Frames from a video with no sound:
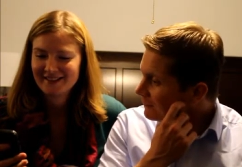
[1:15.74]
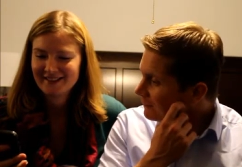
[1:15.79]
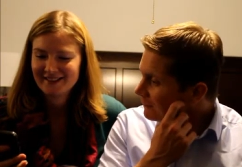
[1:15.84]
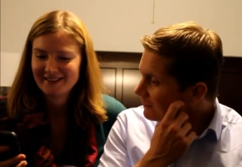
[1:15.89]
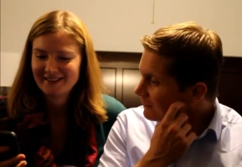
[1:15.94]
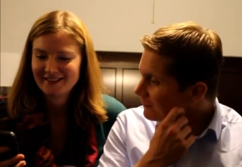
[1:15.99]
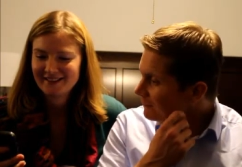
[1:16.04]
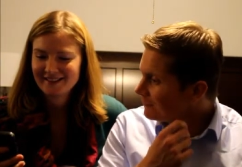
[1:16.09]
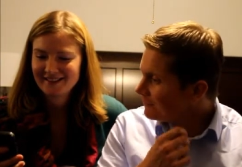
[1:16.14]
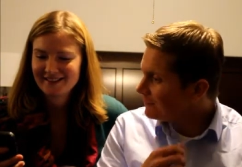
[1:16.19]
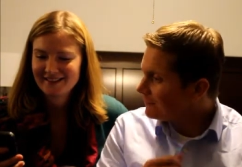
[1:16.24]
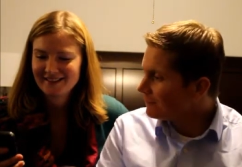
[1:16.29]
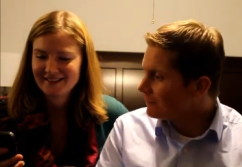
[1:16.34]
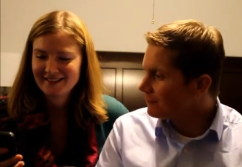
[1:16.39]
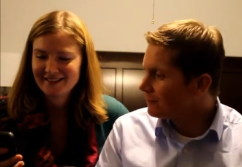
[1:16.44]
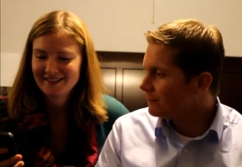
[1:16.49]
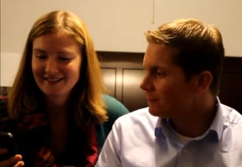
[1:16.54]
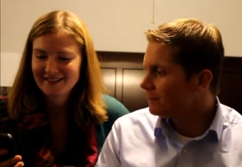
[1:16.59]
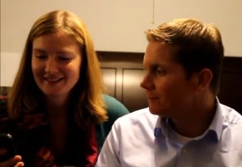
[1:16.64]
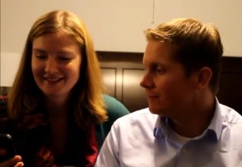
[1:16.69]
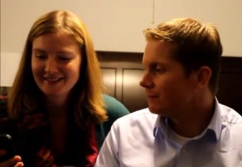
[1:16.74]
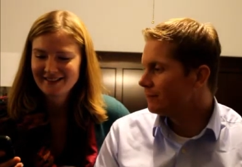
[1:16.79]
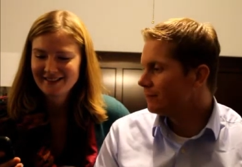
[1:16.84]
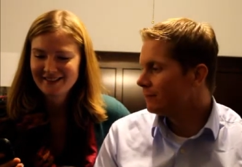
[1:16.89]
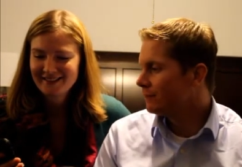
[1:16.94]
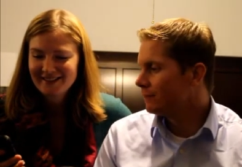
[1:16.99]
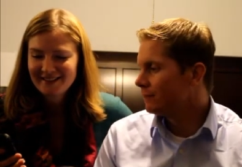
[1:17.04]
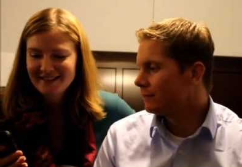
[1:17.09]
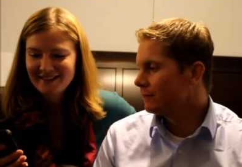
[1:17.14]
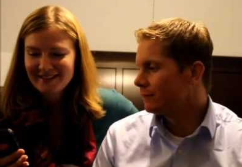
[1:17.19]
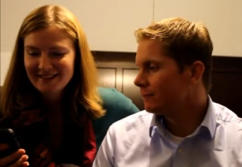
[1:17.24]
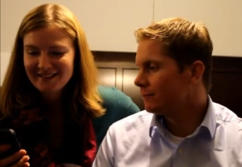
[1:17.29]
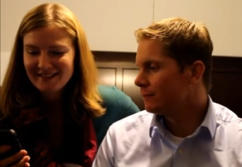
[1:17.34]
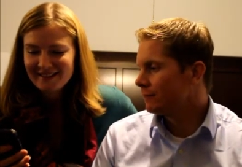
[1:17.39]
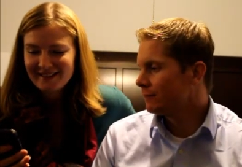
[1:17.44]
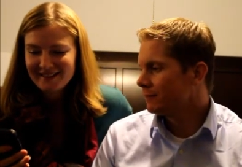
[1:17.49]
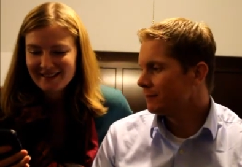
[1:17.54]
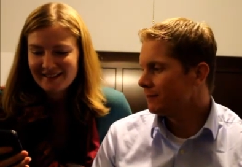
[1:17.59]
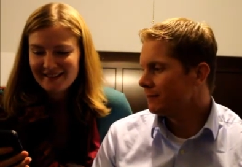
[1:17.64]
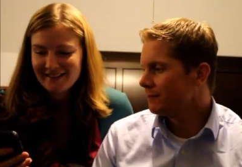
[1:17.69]

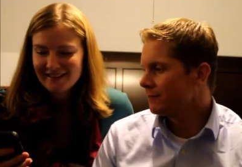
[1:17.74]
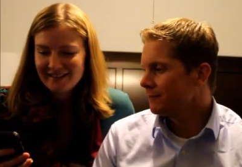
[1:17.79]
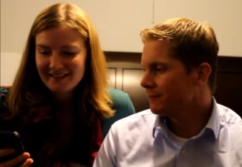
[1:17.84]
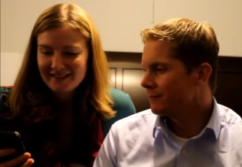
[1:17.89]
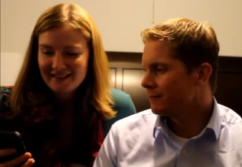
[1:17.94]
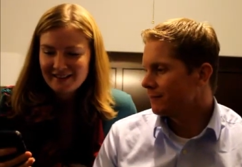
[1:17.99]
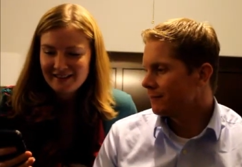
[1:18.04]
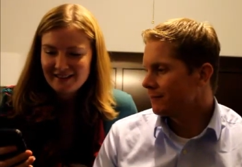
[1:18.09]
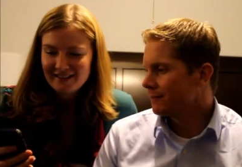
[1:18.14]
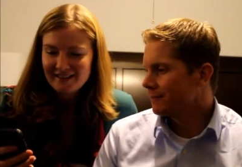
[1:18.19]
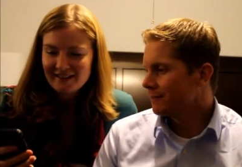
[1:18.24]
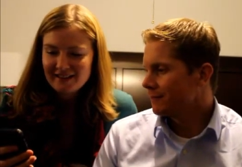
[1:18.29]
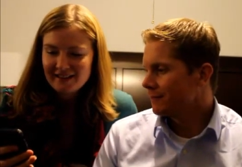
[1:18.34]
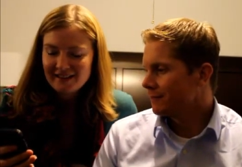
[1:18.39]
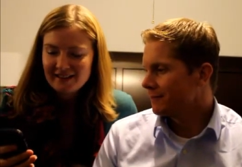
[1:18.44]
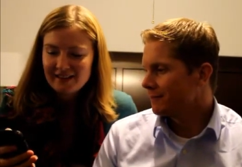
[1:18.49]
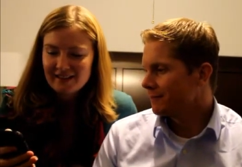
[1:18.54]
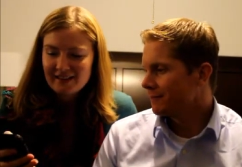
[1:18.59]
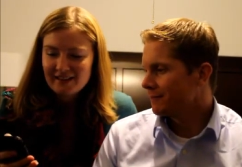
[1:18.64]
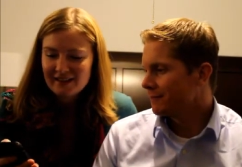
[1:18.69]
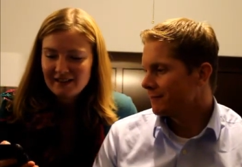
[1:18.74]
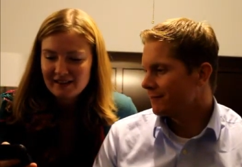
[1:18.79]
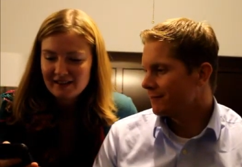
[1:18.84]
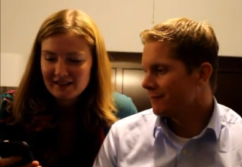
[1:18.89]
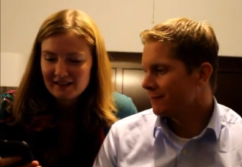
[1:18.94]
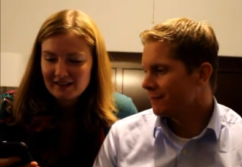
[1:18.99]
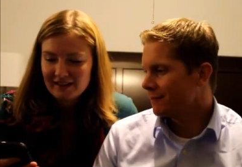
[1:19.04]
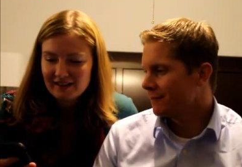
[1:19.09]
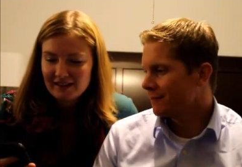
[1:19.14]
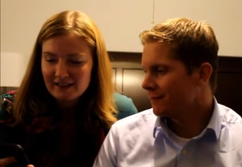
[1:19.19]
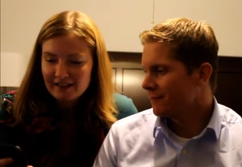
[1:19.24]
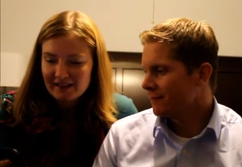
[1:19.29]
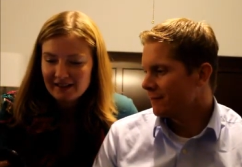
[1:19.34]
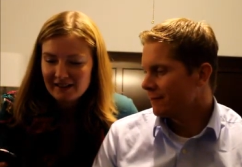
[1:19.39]
Nobody speaks.